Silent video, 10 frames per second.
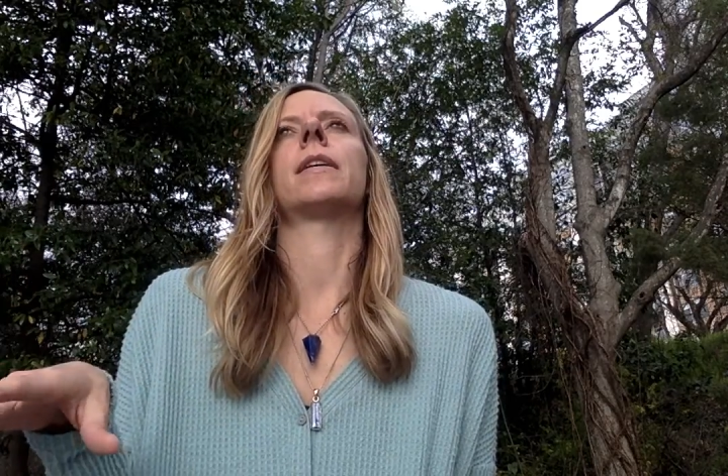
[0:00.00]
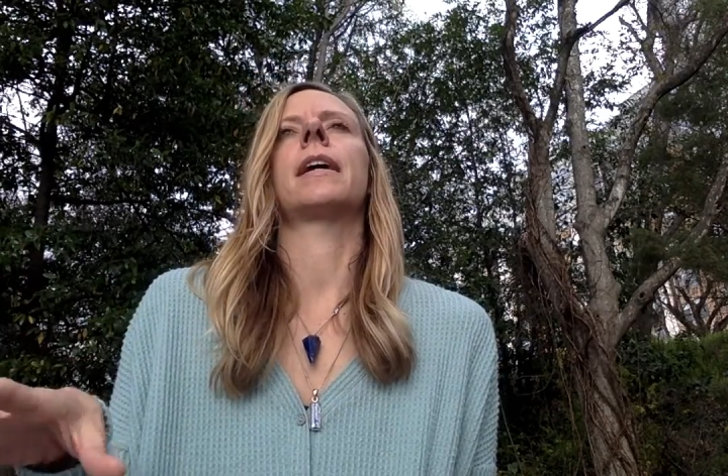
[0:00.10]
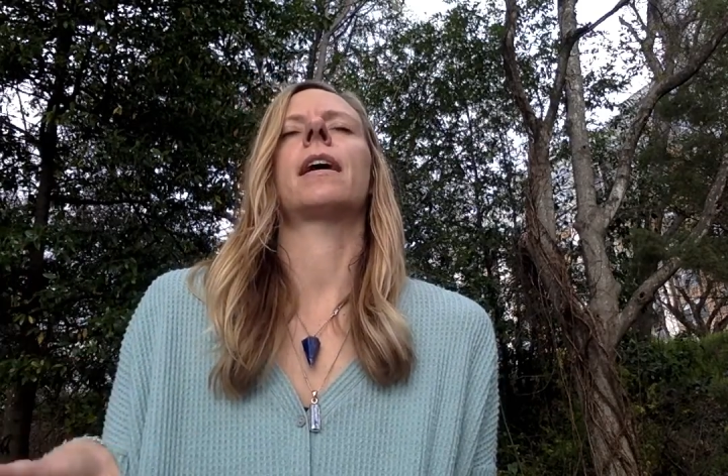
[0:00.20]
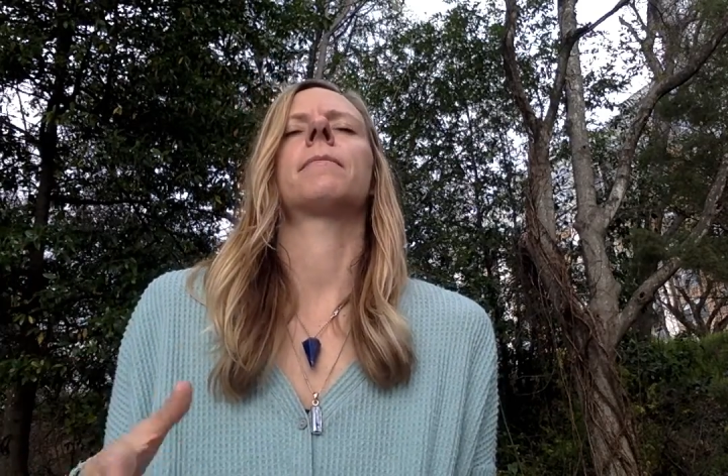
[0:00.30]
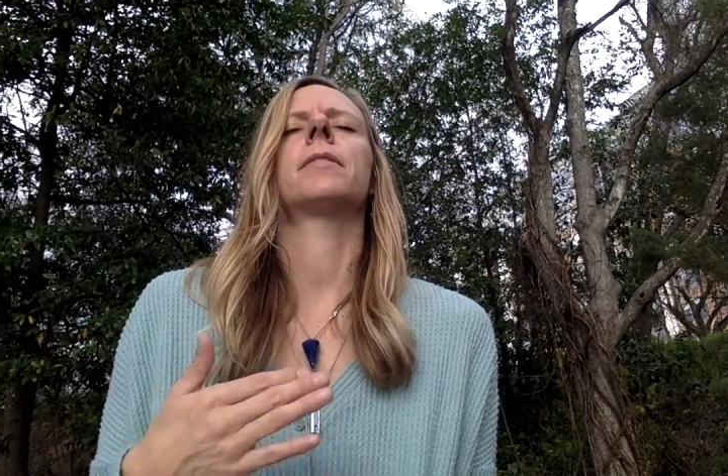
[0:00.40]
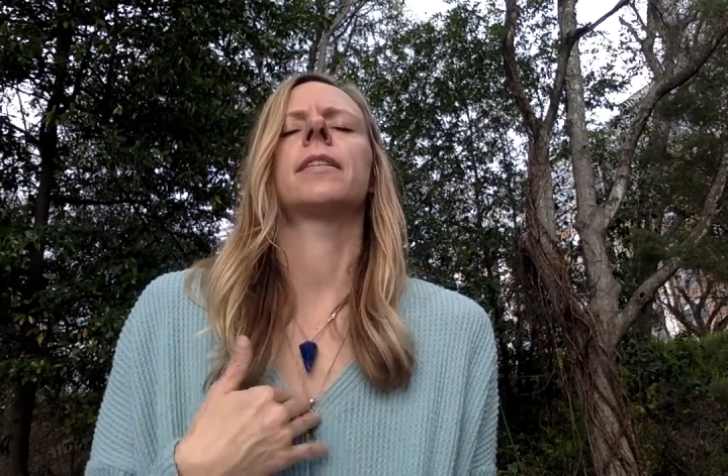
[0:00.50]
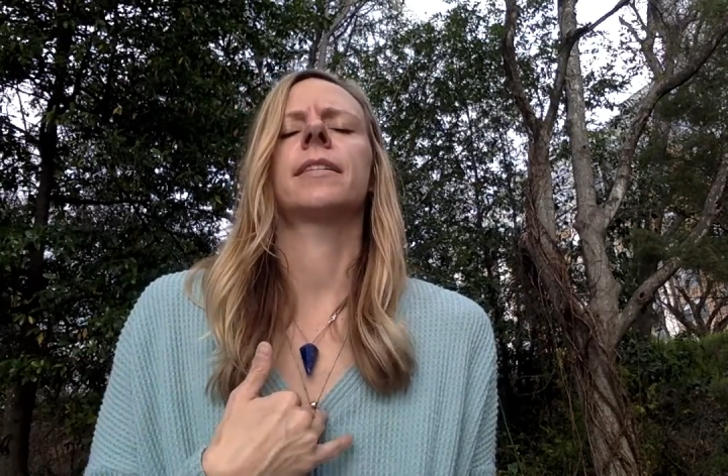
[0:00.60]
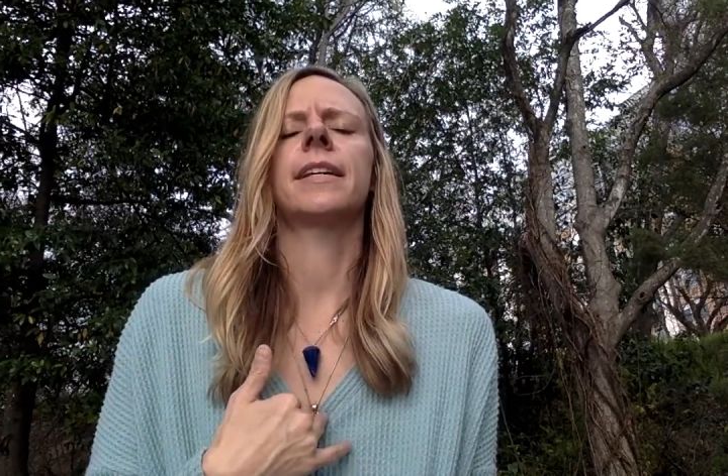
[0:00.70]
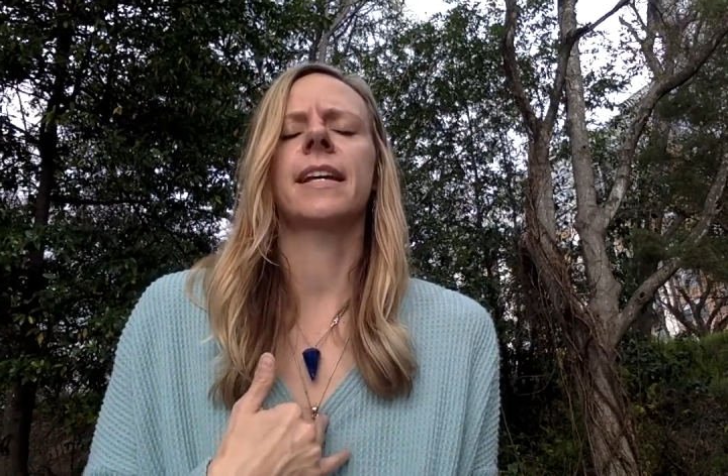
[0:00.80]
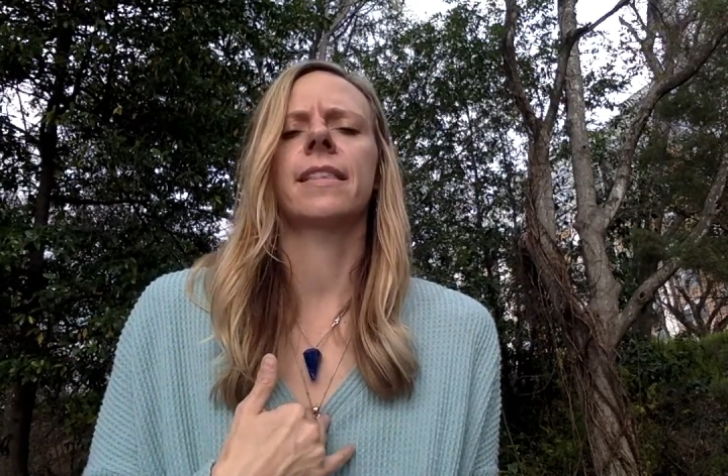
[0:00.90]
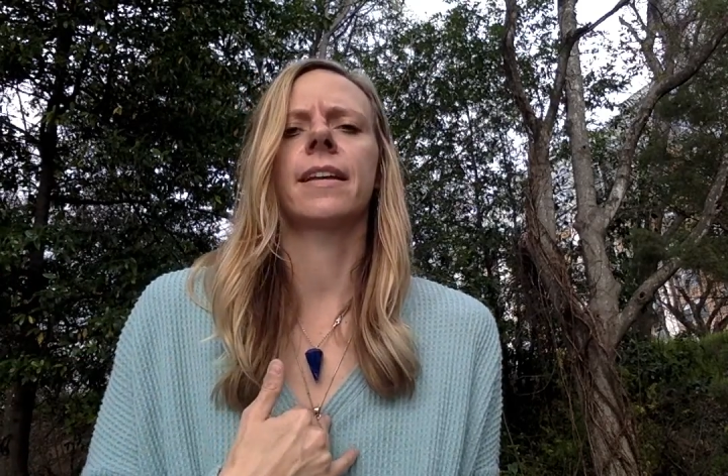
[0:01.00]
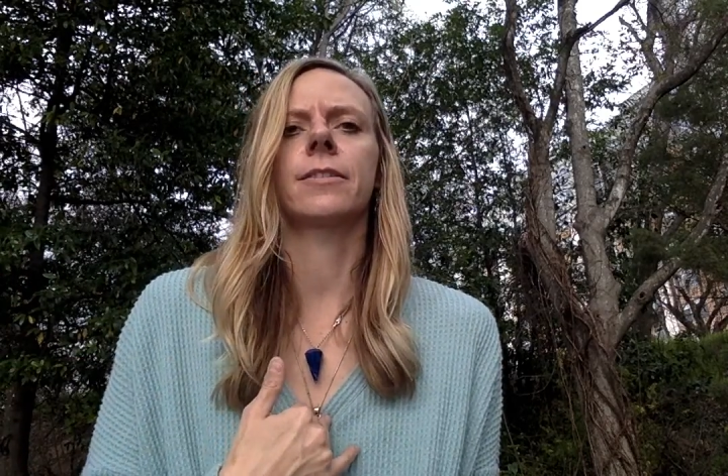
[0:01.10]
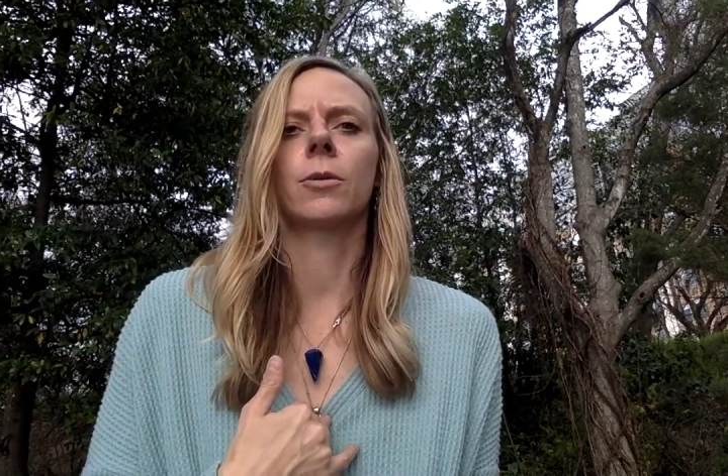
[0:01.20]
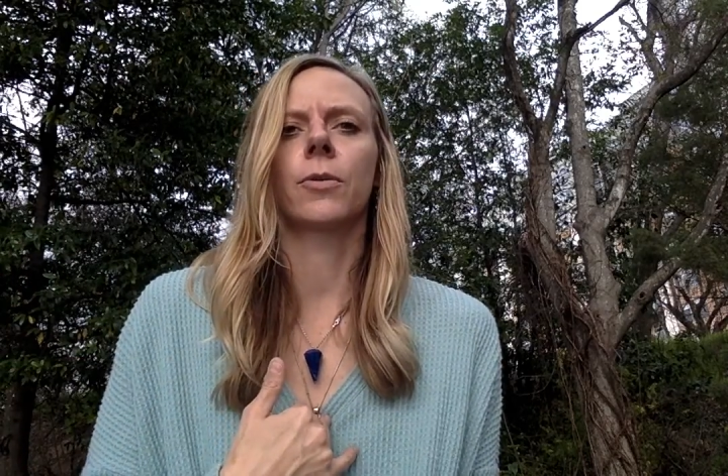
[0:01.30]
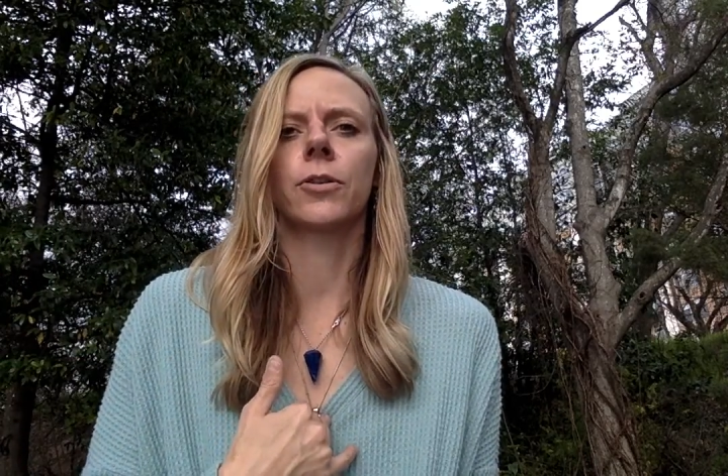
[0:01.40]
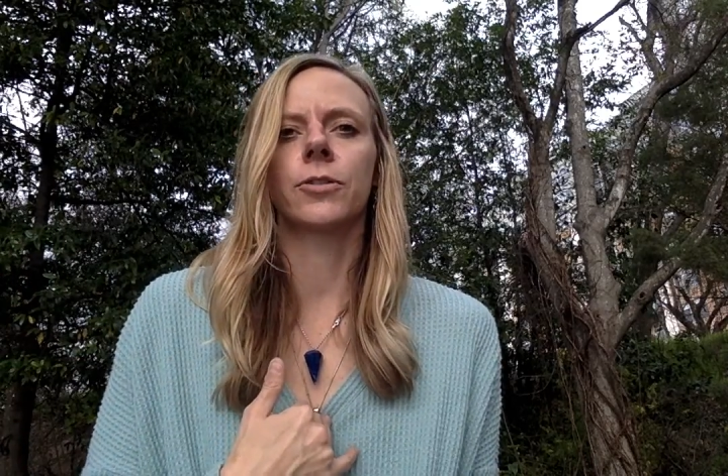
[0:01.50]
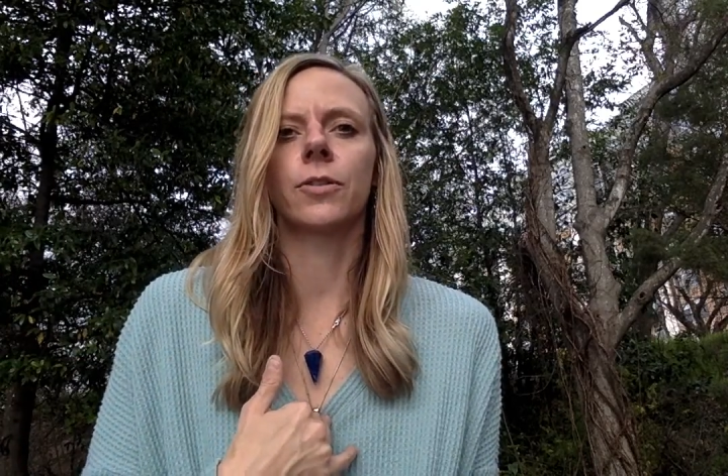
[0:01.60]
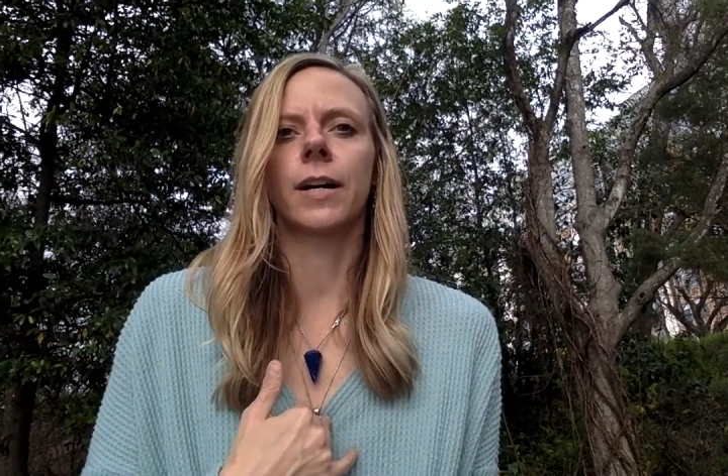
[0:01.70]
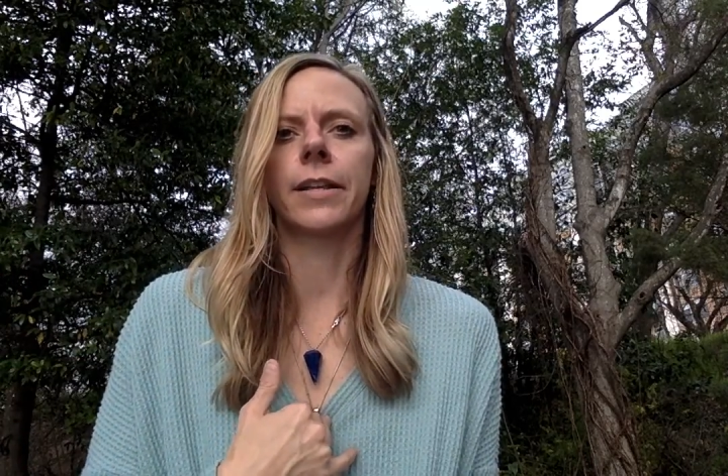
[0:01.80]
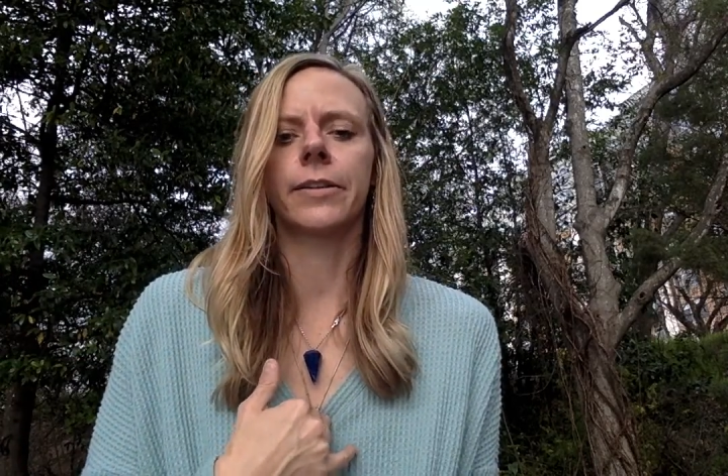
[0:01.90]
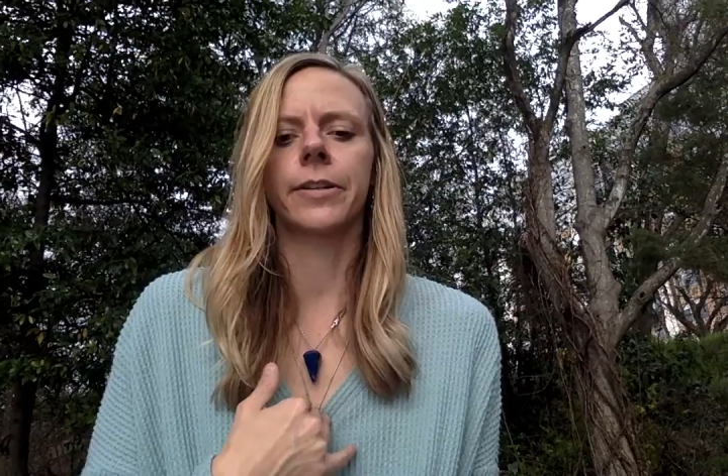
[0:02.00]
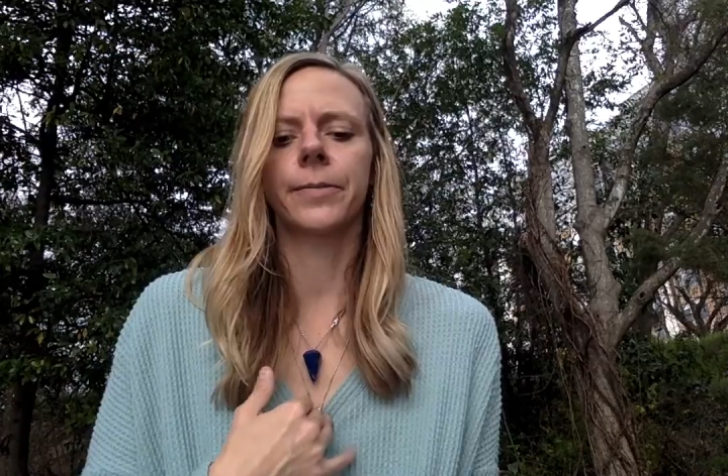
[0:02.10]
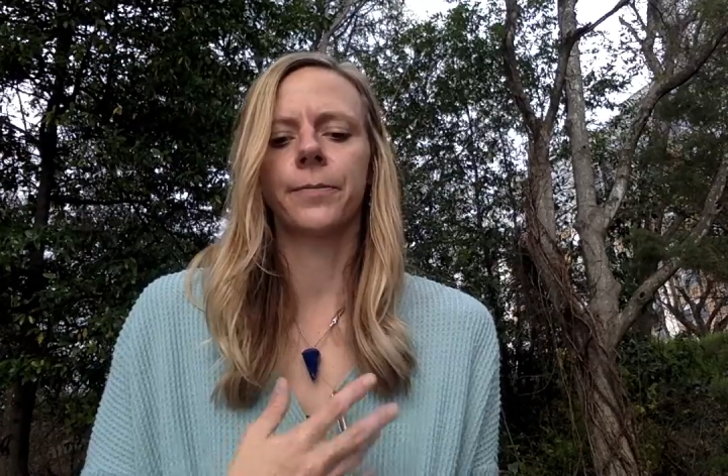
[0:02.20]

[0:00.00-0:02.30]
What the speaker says: It helps you not take things so personal either.